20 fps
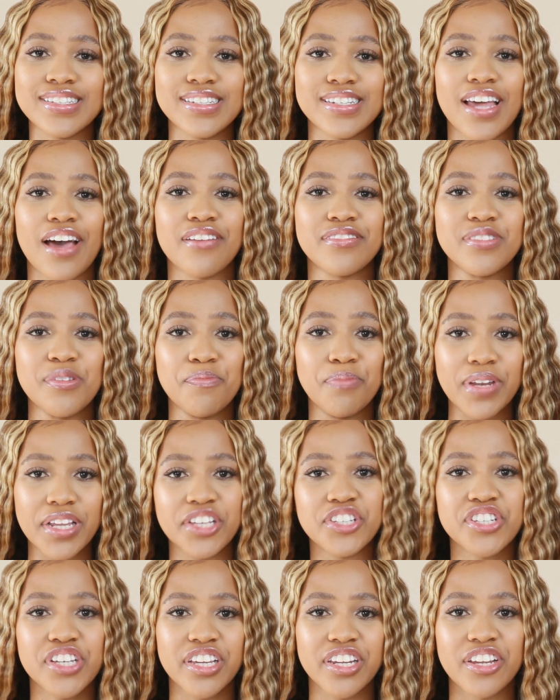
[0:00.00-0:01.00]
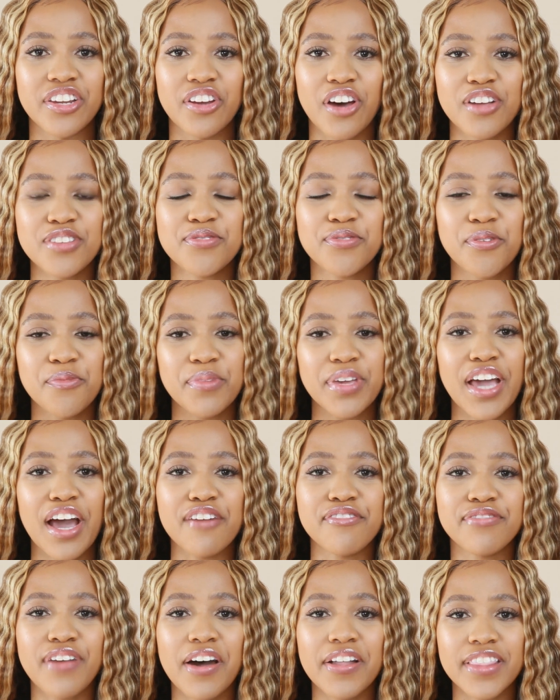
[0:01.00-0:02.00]
didn't have to bleach any knots. For me, I
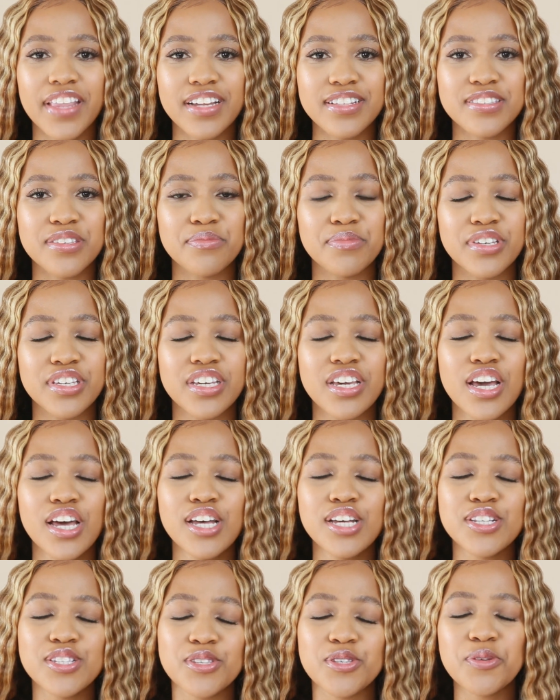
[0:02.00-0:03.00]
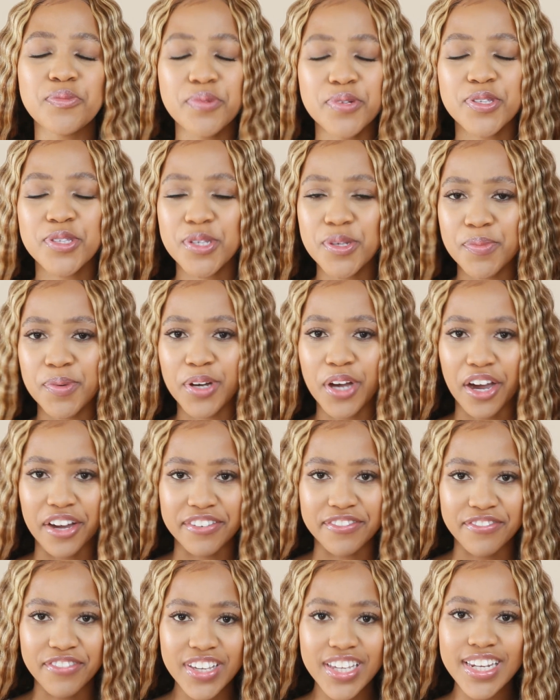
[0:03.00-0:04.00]
found that to be super
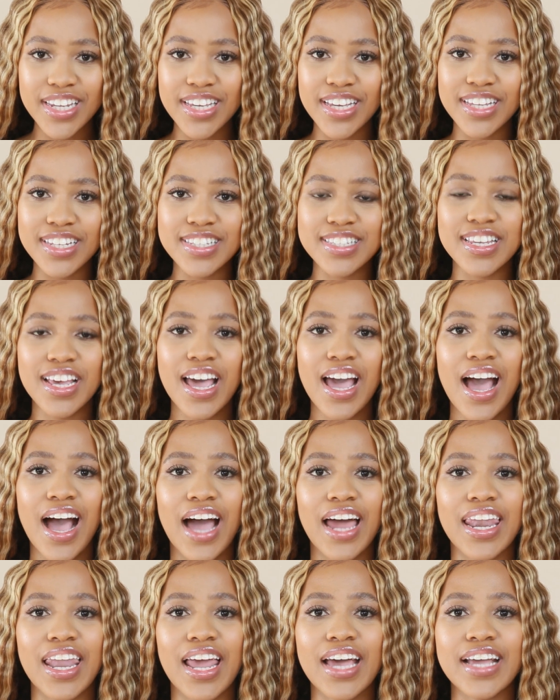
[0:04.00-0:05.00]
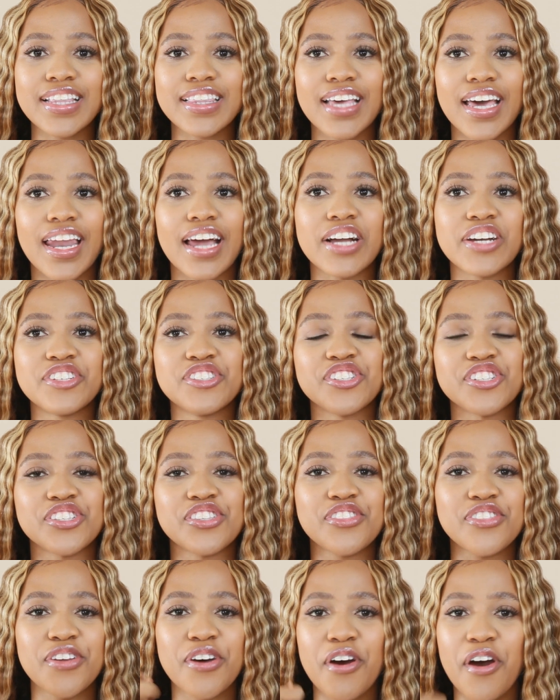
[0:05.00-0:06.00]
convenient. I like that I could
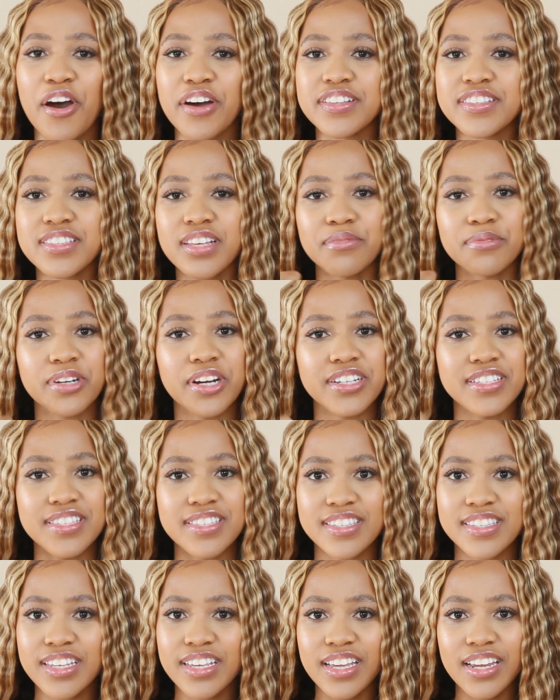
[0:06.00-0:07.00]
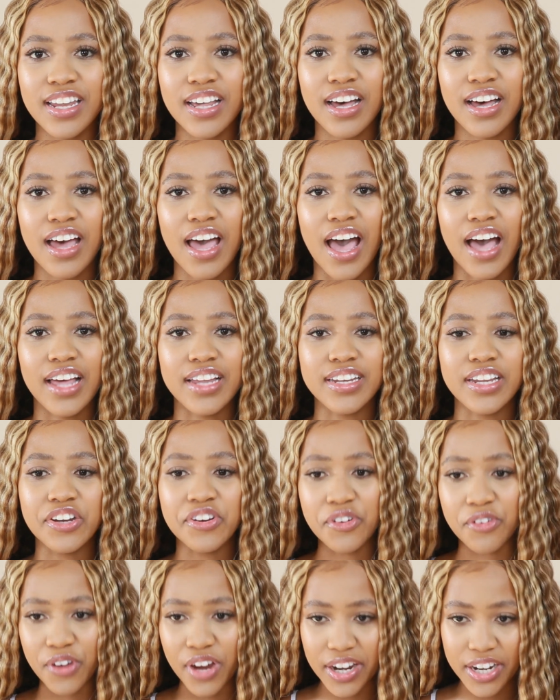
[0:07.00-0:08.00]
just throw on some concealer, and
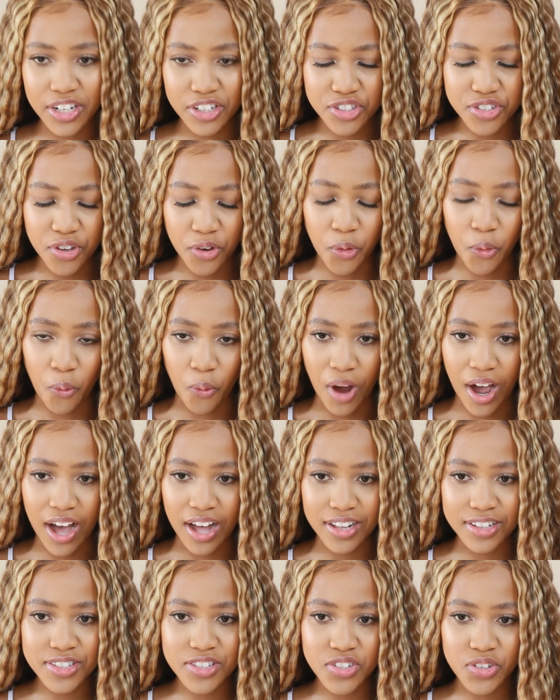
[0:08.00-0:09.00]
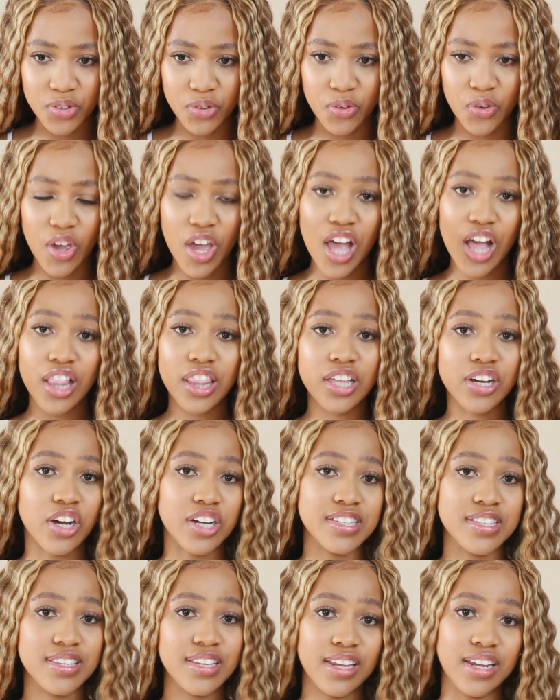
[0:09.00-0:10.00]
it really took a while to the
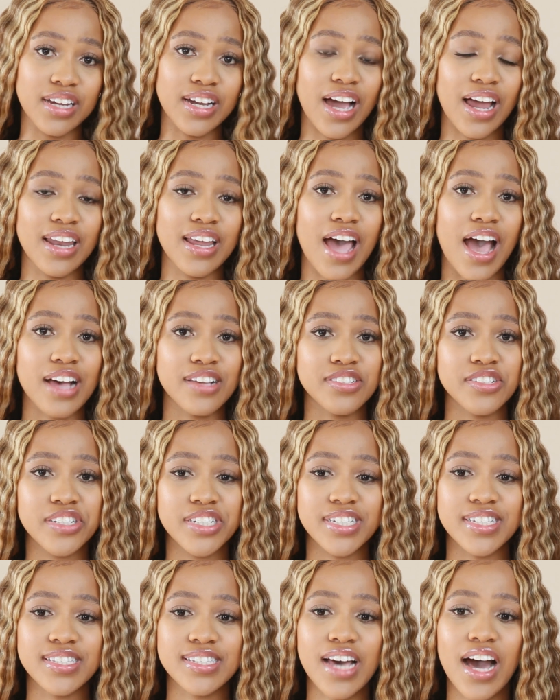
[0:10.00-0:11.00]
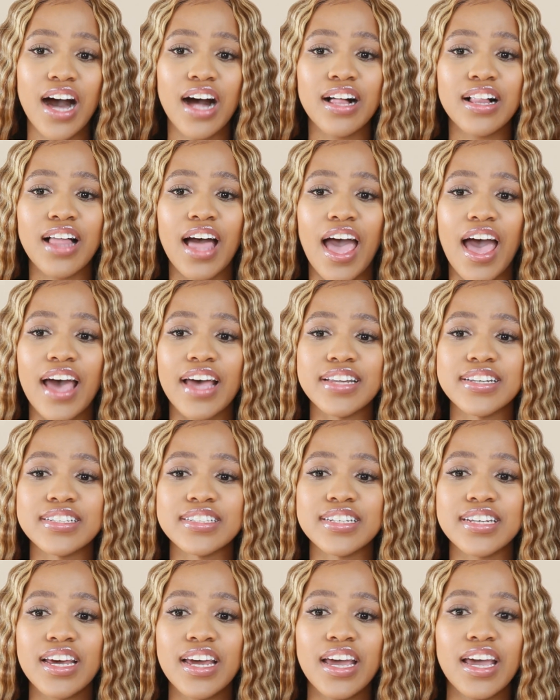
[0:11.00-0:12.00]
concealer color, as you can tell,
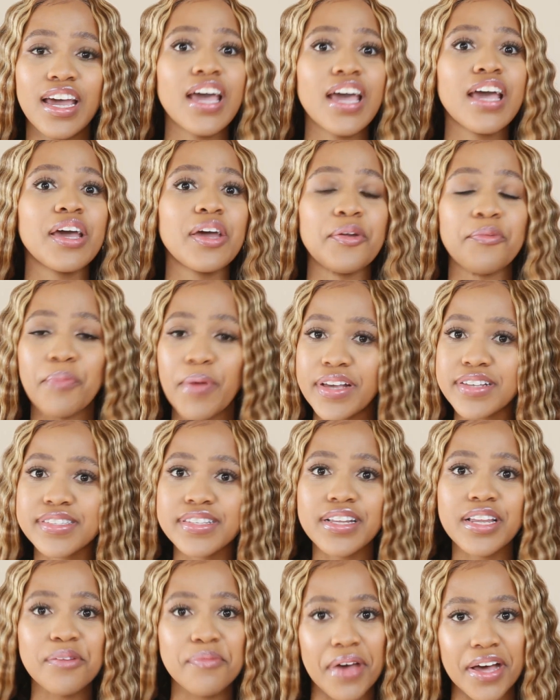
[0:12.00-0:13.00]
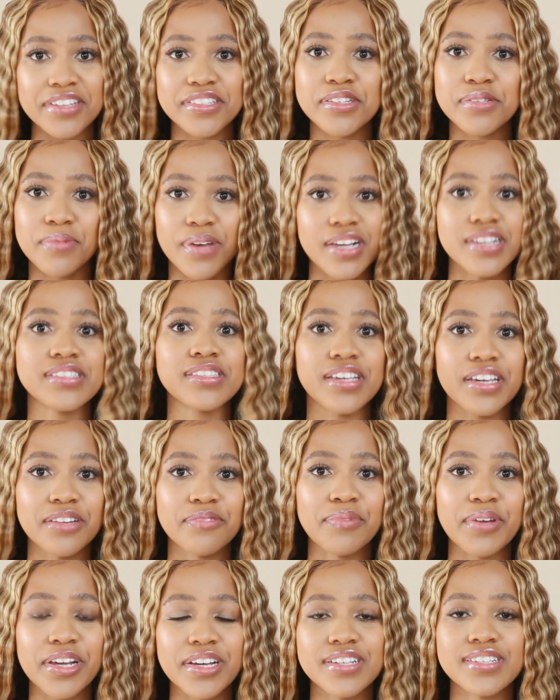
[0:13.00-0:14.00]
and it basically matches my
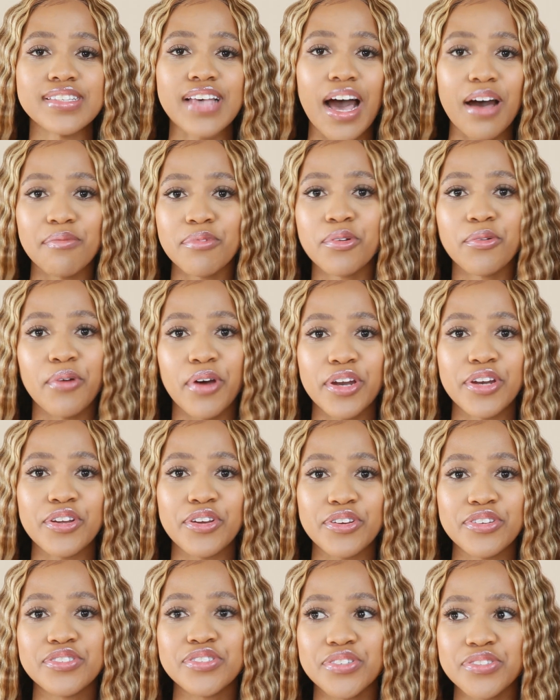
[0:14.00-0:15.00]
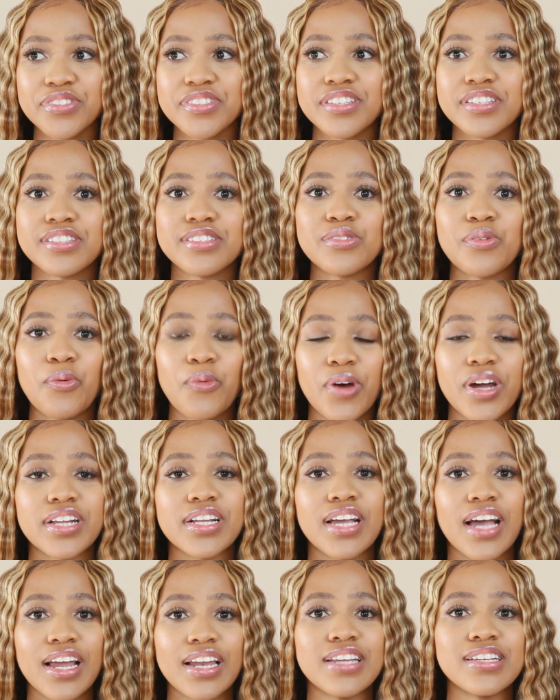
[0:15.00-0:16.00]
skin because I'm the one who chooses
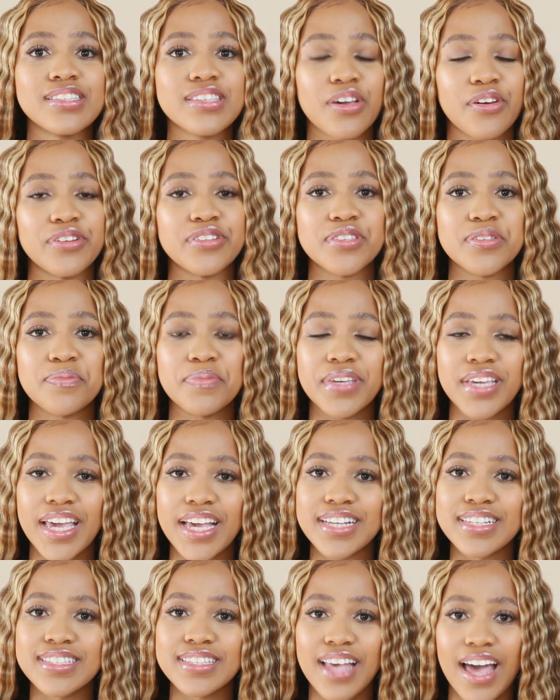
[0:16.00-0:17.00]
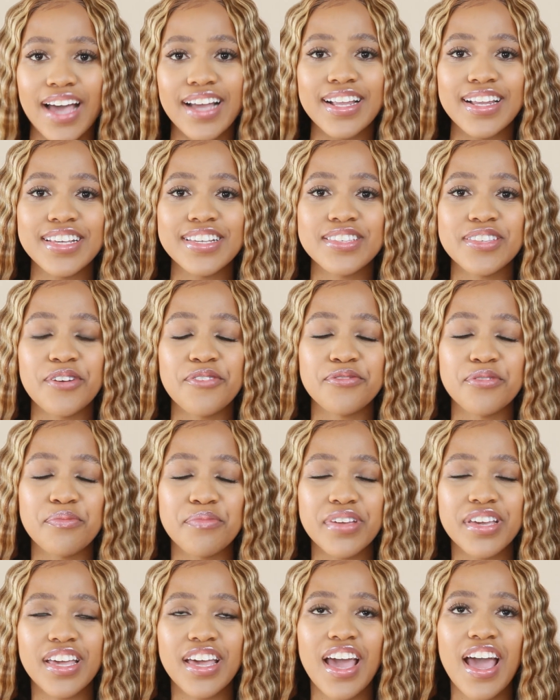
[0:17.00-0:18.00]
what color it's going to be exactly. So for
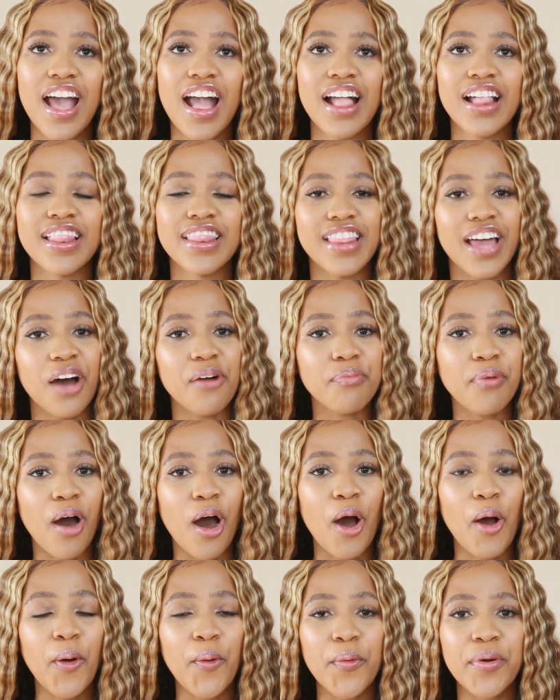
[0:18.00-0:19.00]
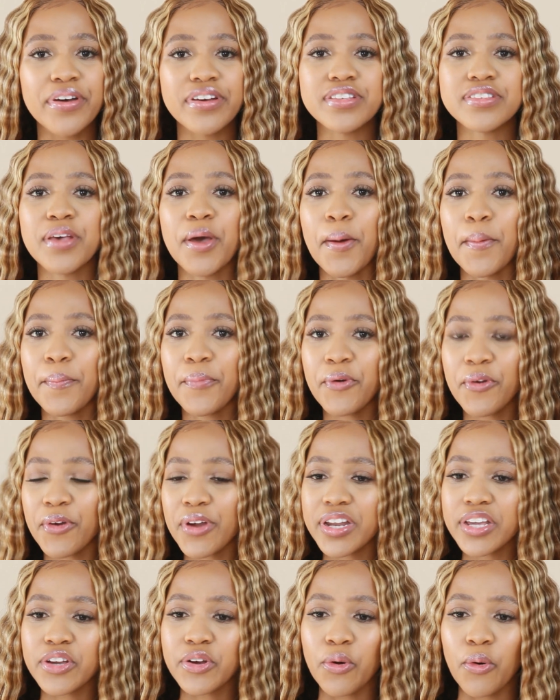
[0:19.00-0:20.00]
me, that part was
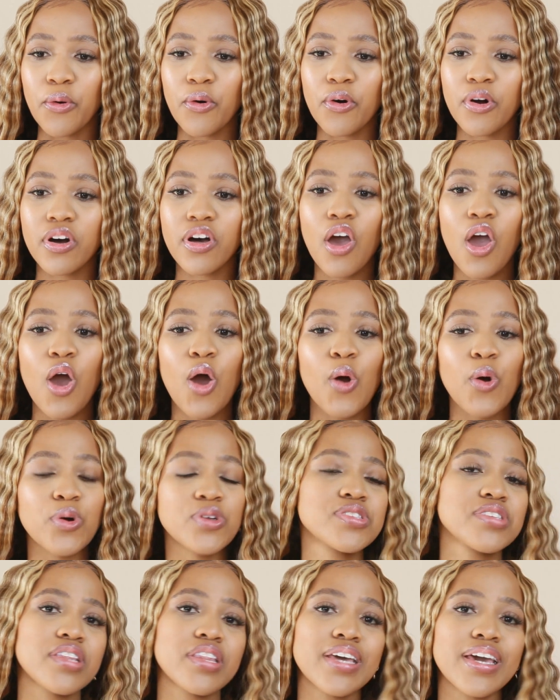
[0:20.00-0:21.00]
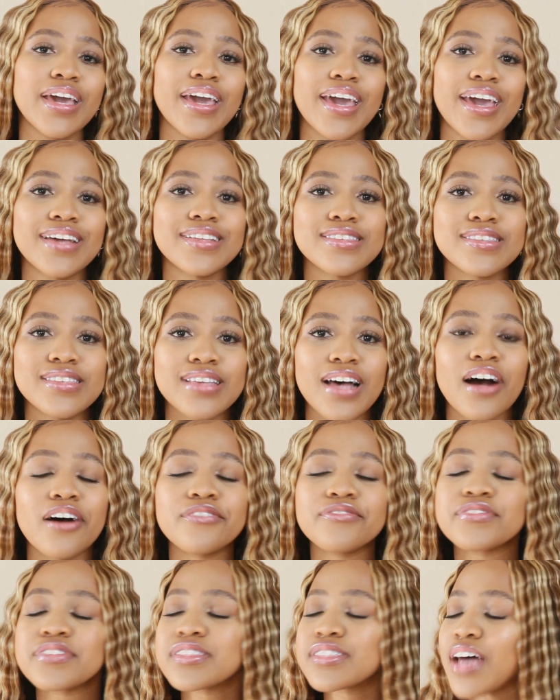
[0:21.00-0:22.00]
pretty cool. Also, the hair
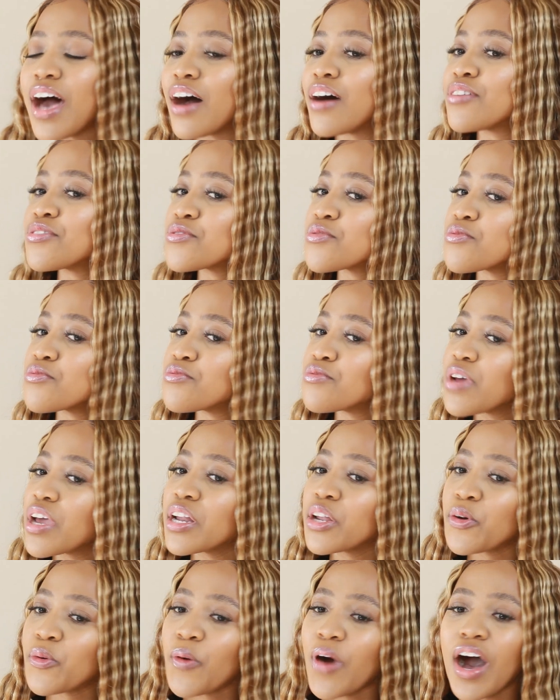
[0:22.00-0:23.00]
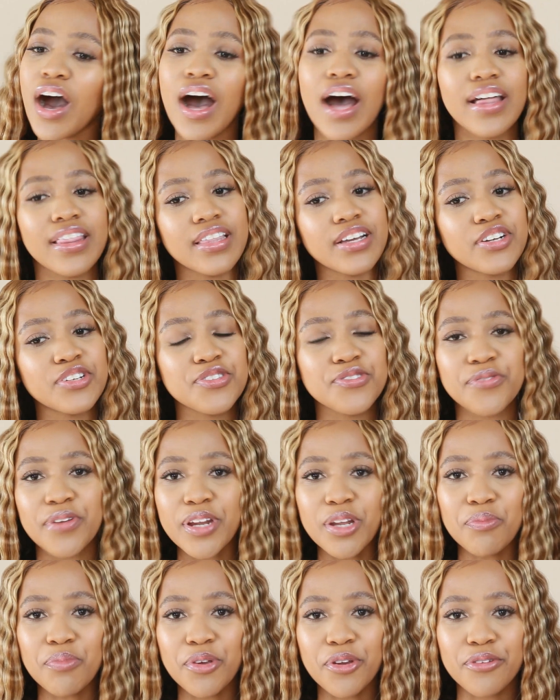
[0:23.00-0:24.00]
itself styles really well. I think it's
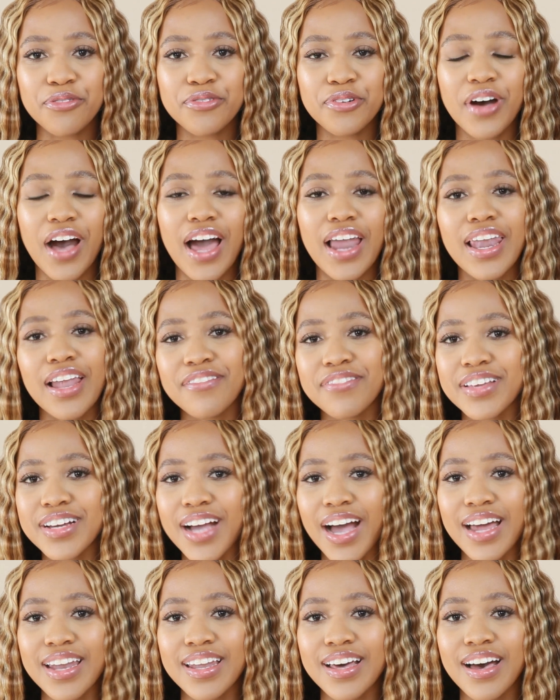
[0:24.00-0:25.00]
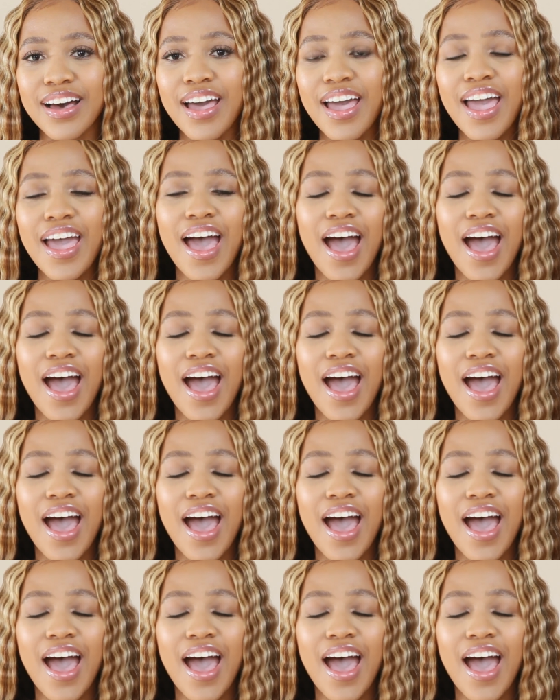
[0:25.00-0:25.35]
really beautiful. I love the color.